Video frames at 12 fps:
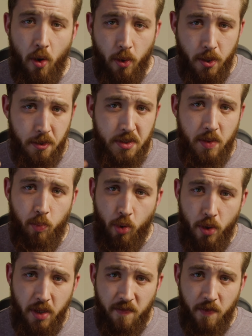or your
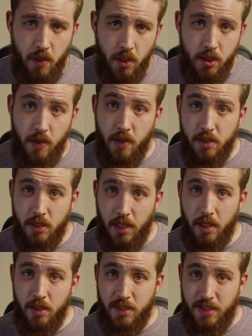supporting footage that's going
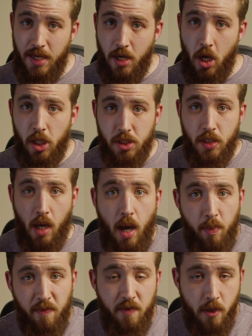to sit on
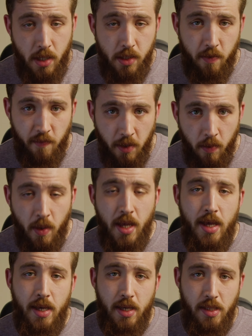top of your interview
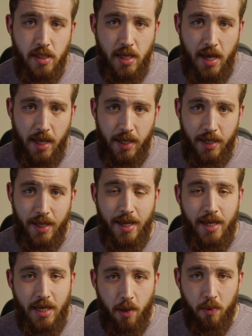in the edit.
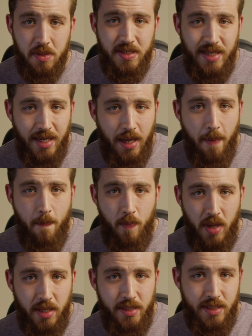Now, we'll dig a
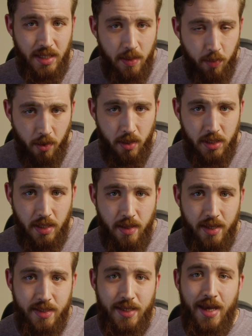bit deeper into
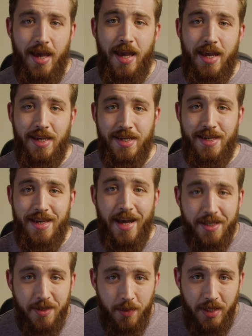this in
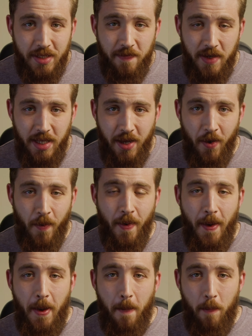next week's video,
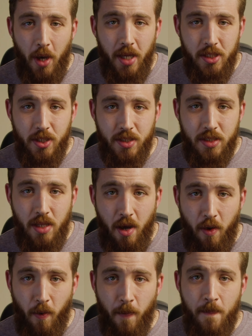but just
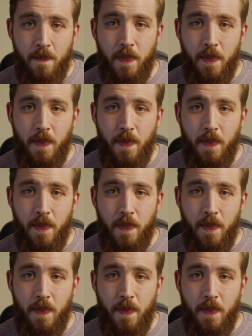know